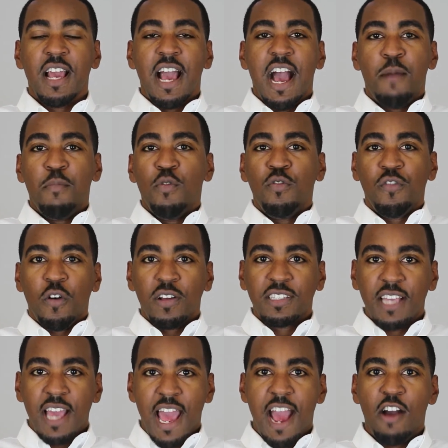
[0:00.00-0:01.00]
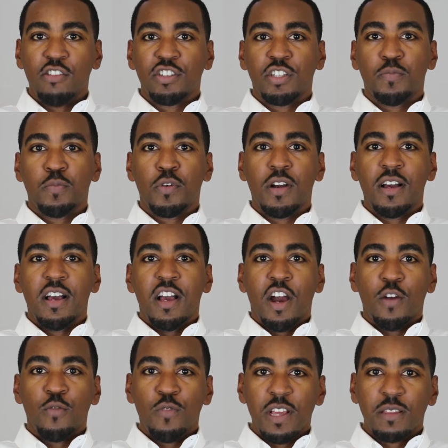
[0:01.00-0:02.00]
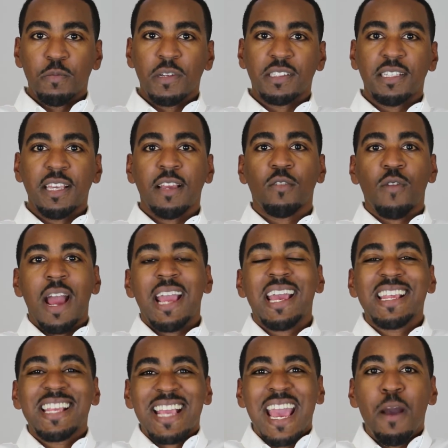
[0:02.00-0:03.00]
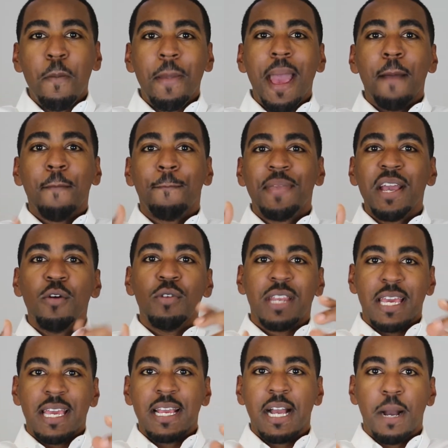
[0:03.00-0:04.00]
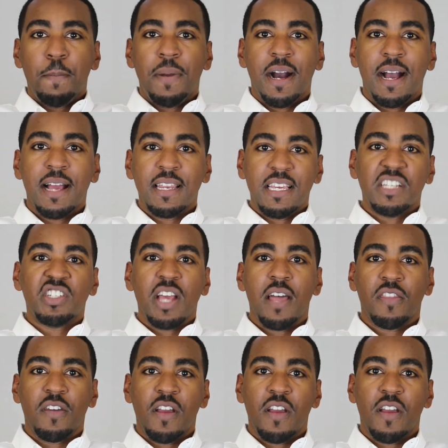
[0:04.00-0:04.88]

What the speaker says: I moved on to algebra, arithmetic, It kept building upon each other.